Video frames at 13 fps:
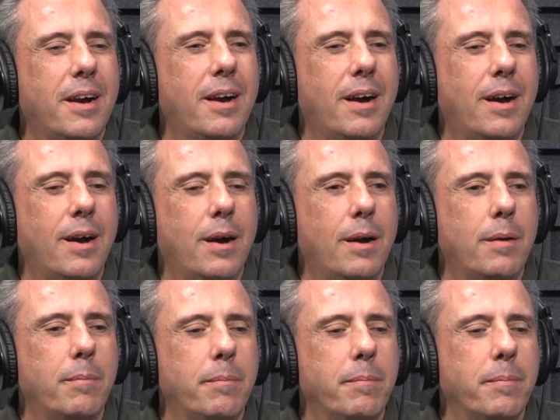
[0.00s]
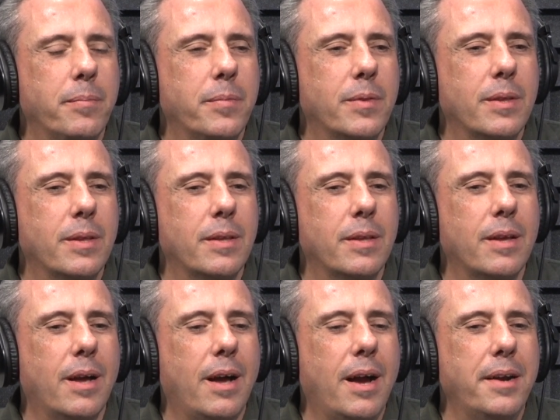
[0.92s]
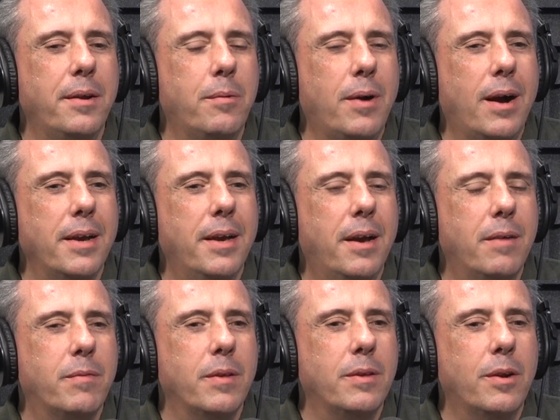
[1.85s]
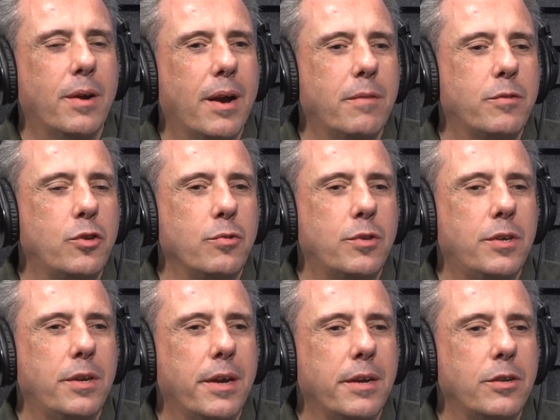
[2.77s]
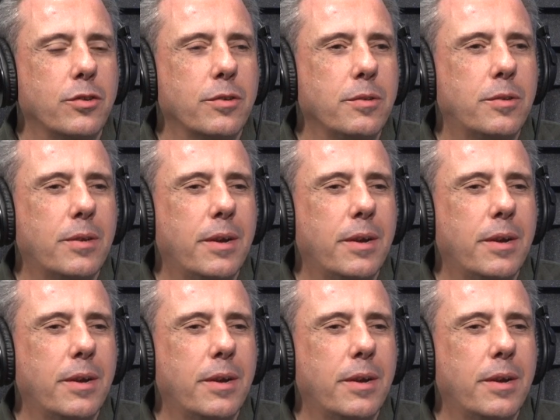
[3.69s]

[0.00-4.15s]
I know I have, you know, I have two teenagers.